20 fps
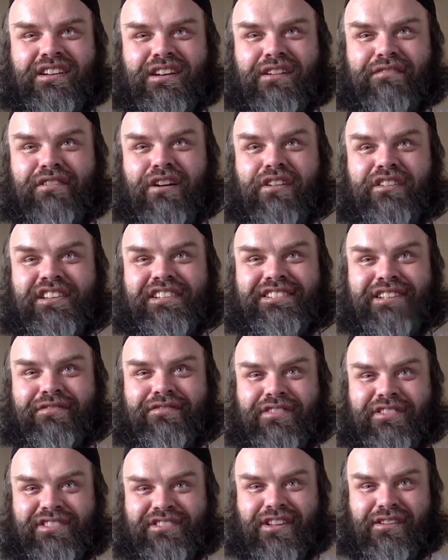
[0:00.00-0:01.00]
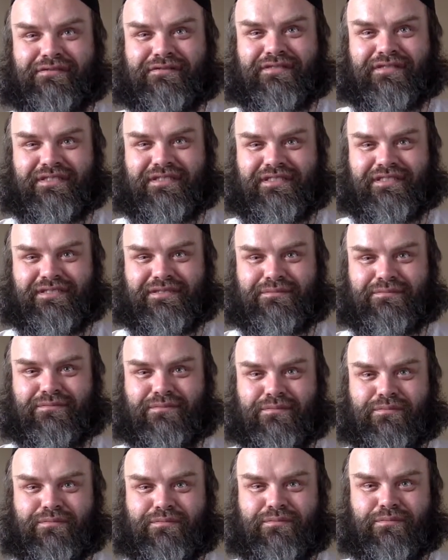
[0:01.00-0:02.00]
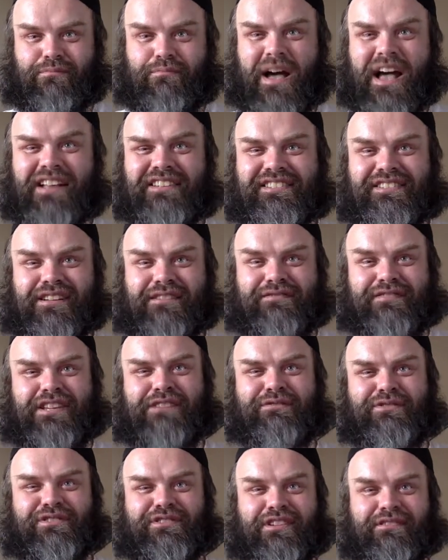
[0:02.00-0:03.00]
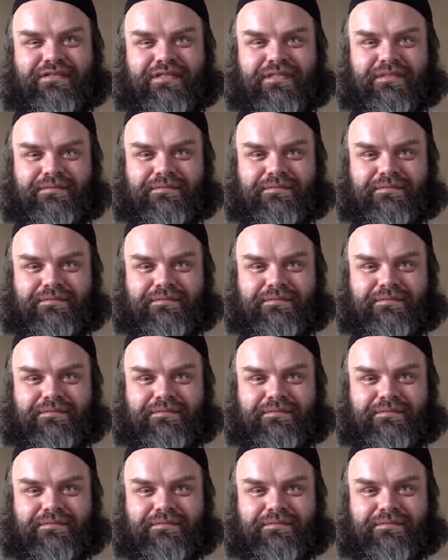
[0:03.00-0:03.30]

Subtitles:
of all these different stuff. Bad stuff, evil stuff.